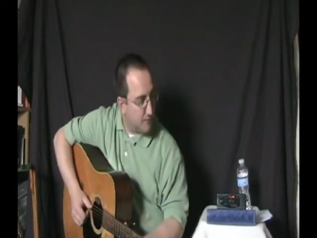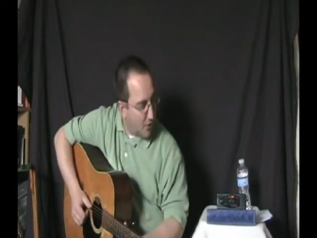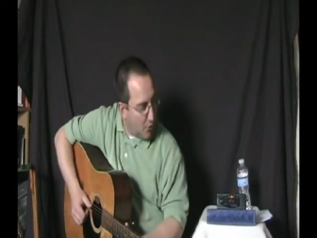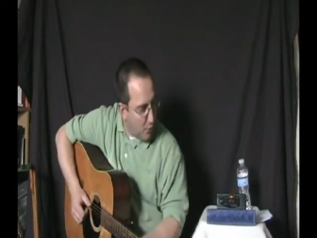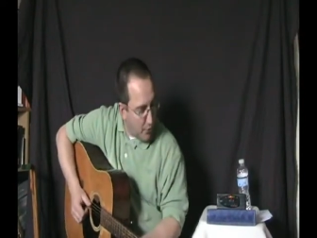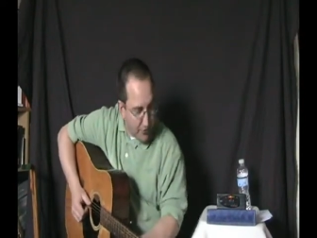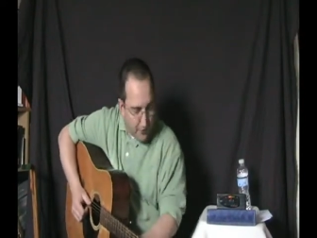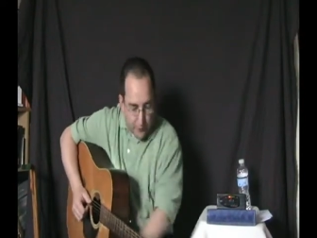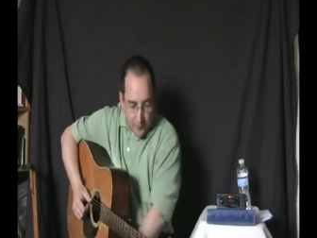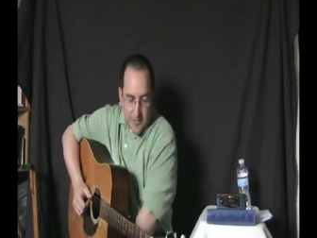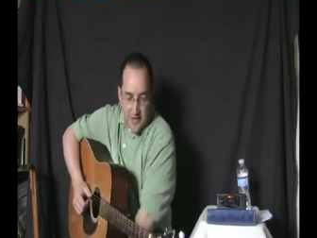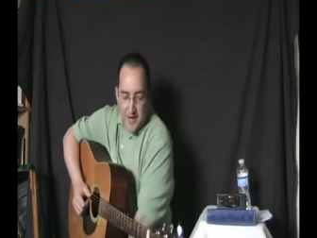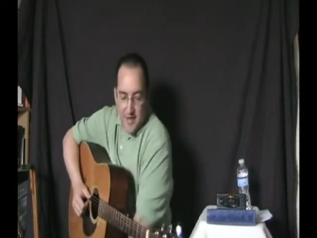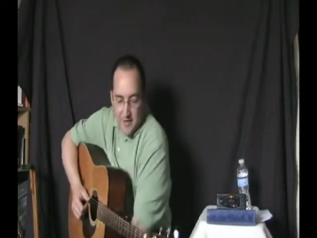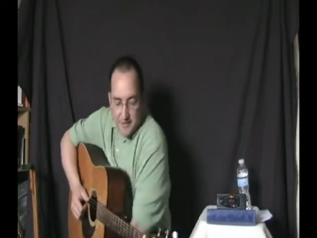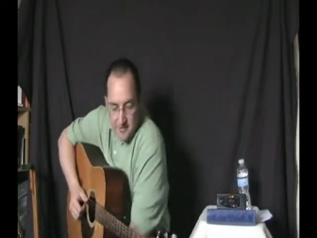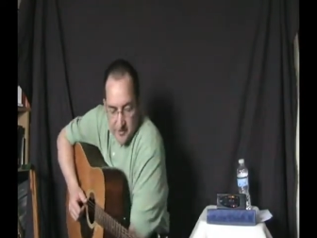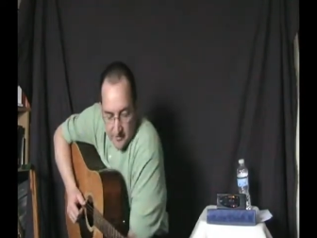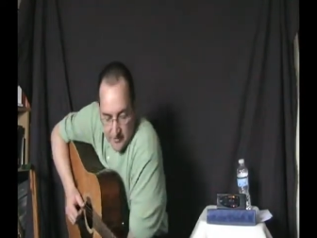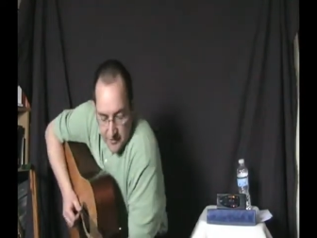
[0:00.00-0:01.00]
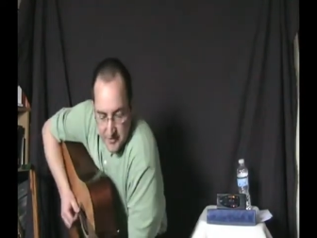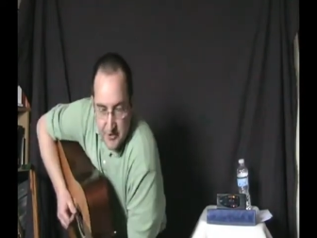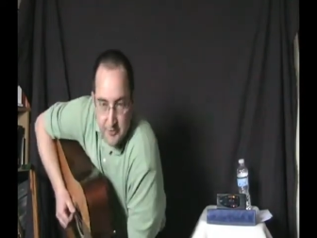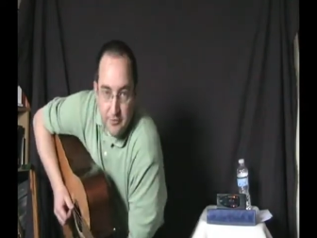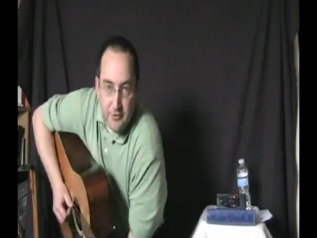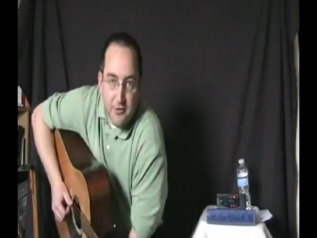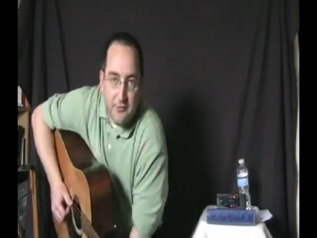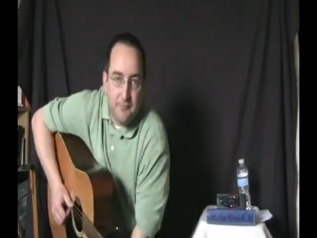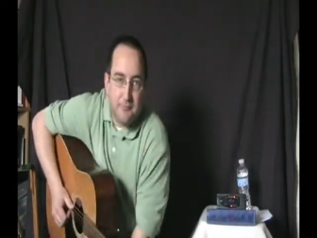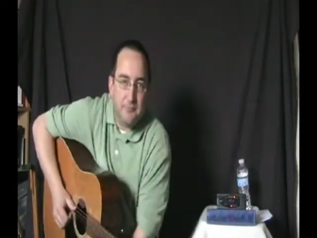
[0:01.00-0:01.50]
what the readouts on the
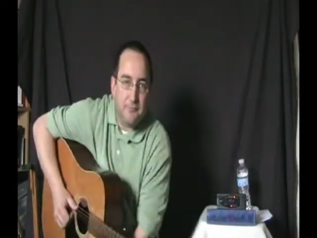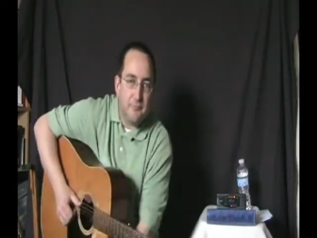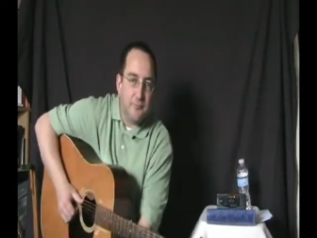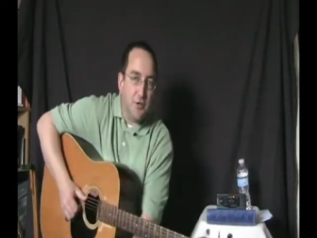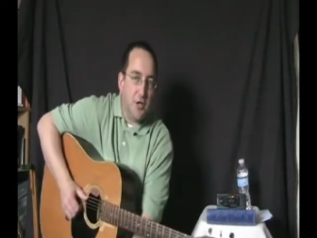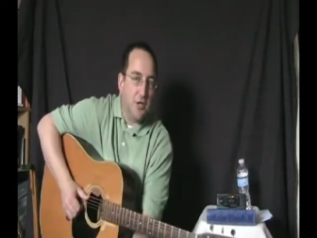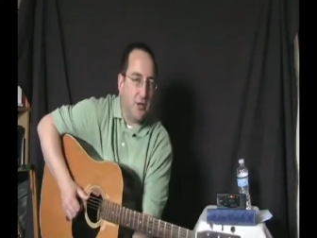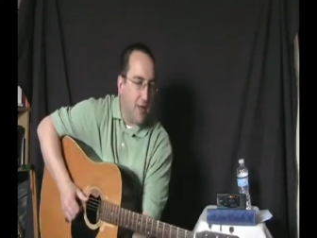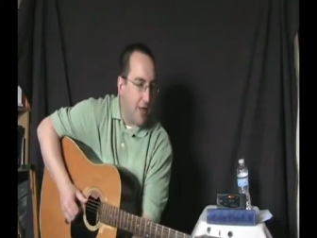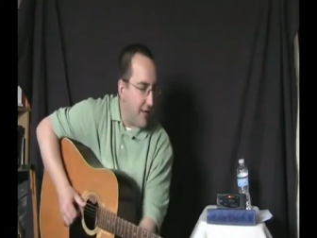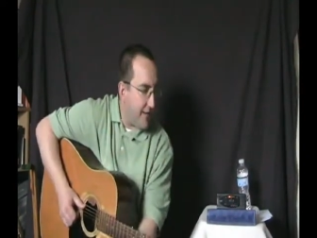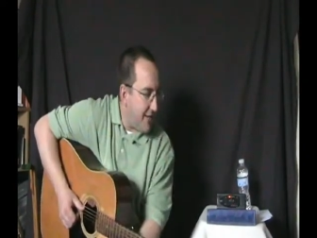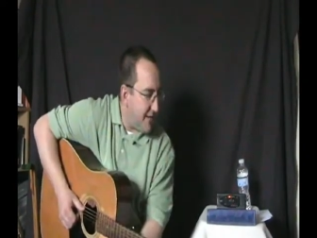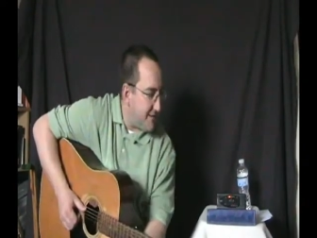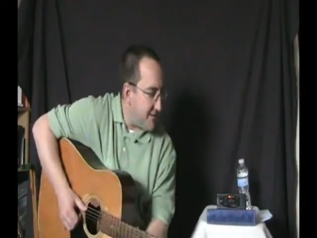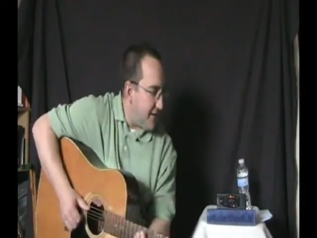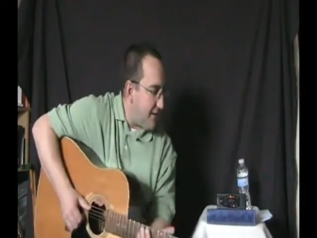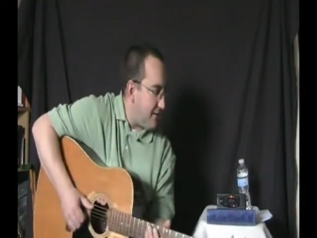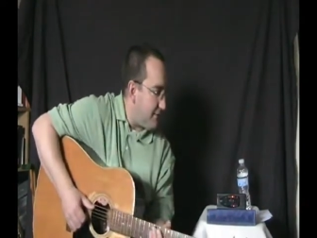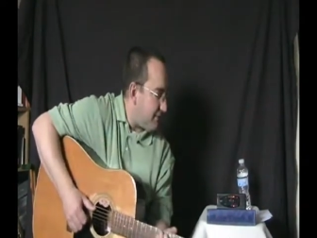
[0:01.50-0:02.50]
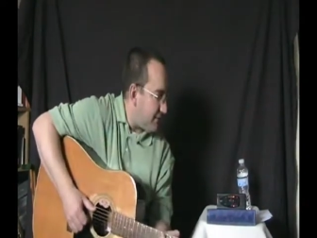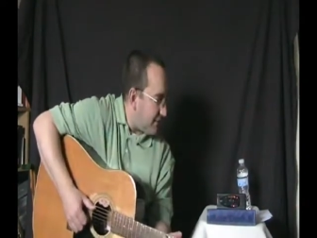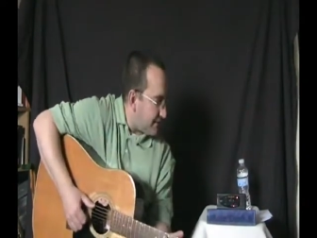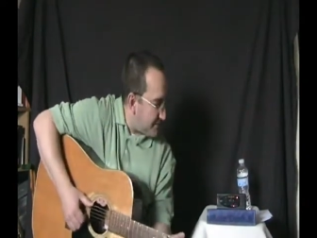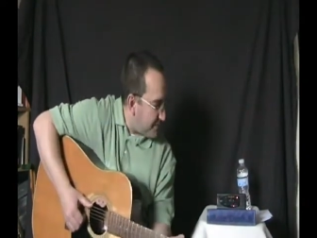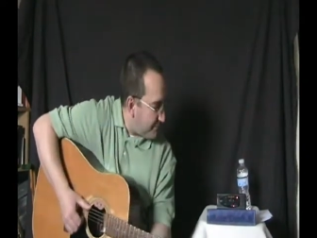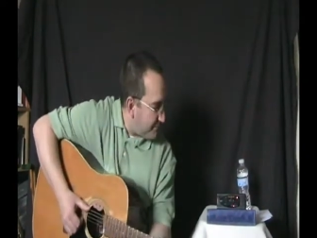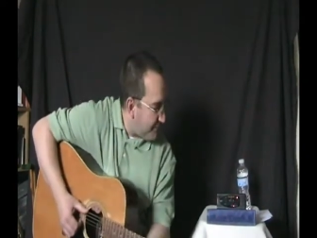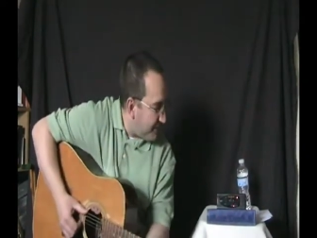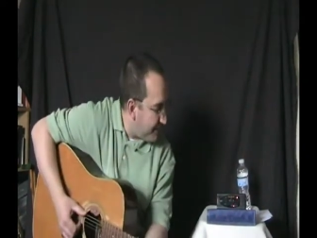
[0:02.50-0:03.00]
tuner look like as I
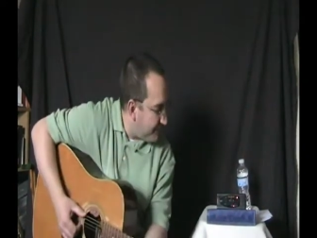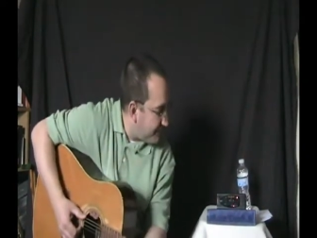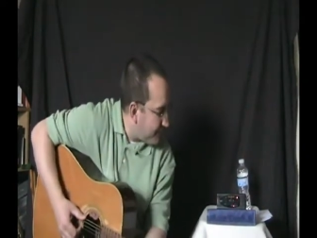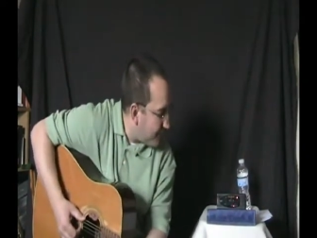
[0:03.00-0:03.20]
play.